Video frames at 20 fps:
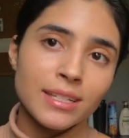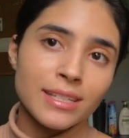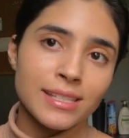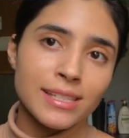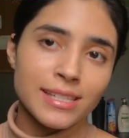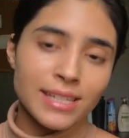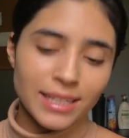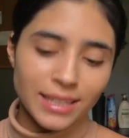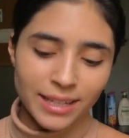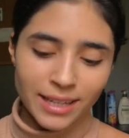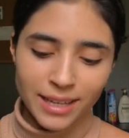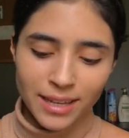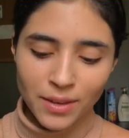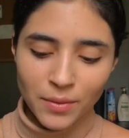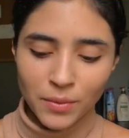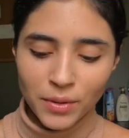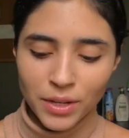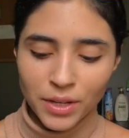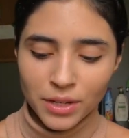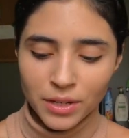
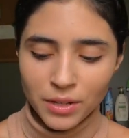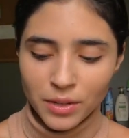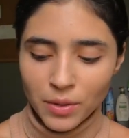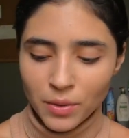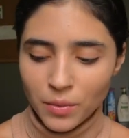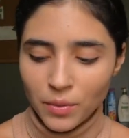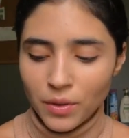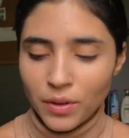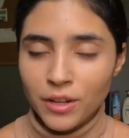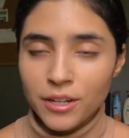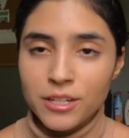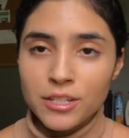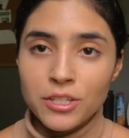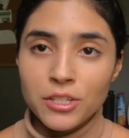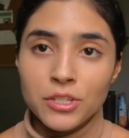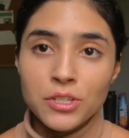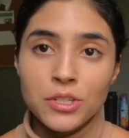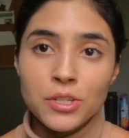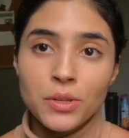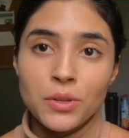concealing, we're going to go
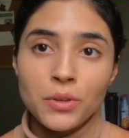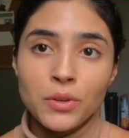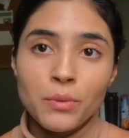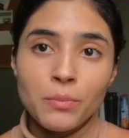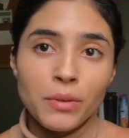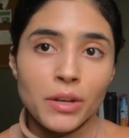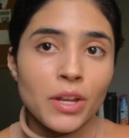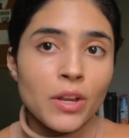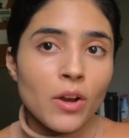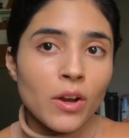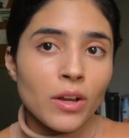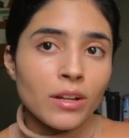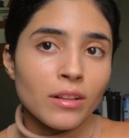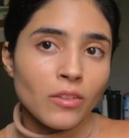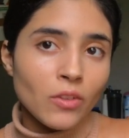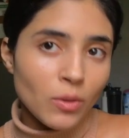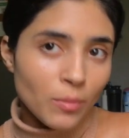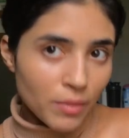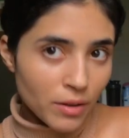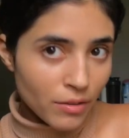on to putting on a
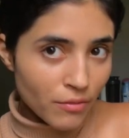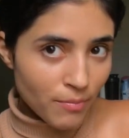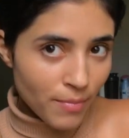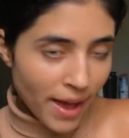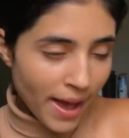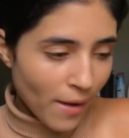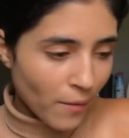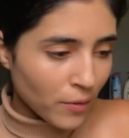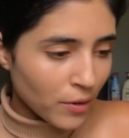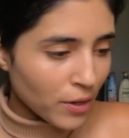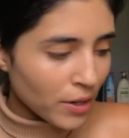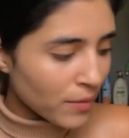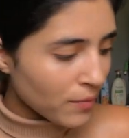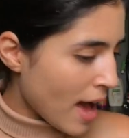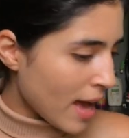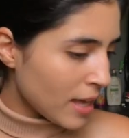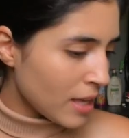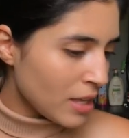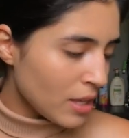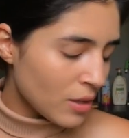little bit of powder.
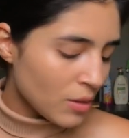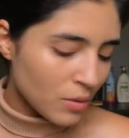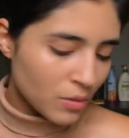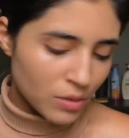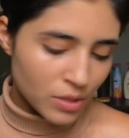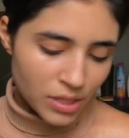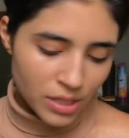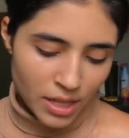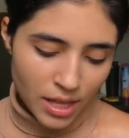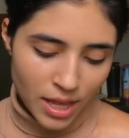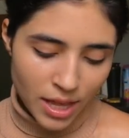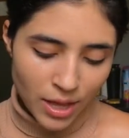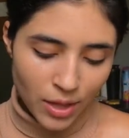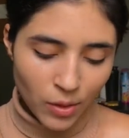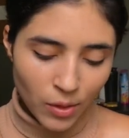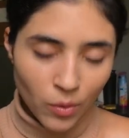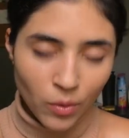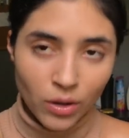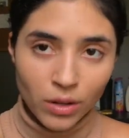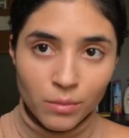I use the
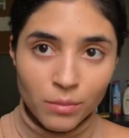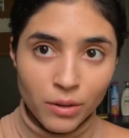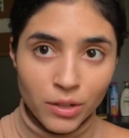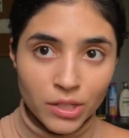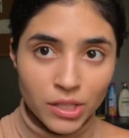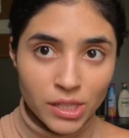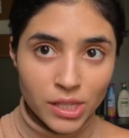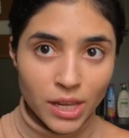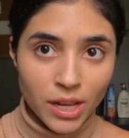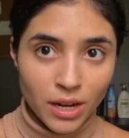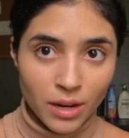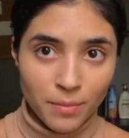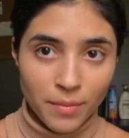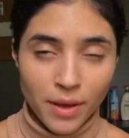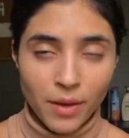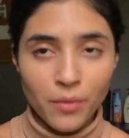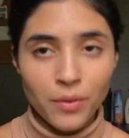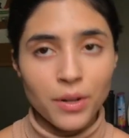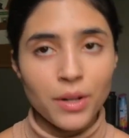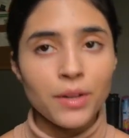Laura Mercier
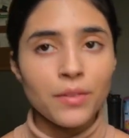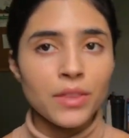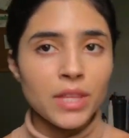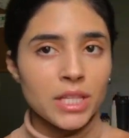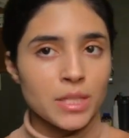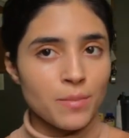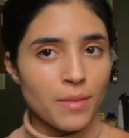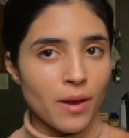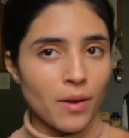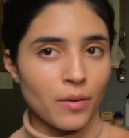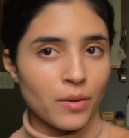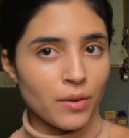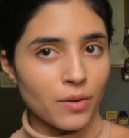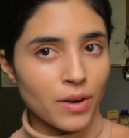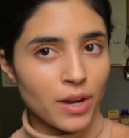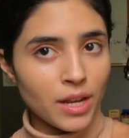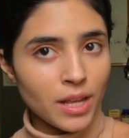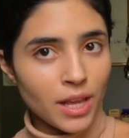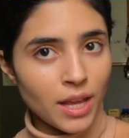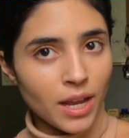powder, this powder
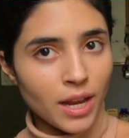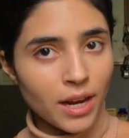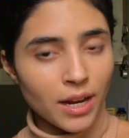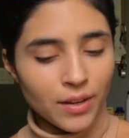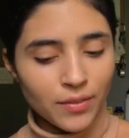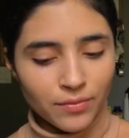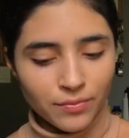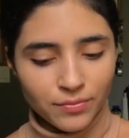right here.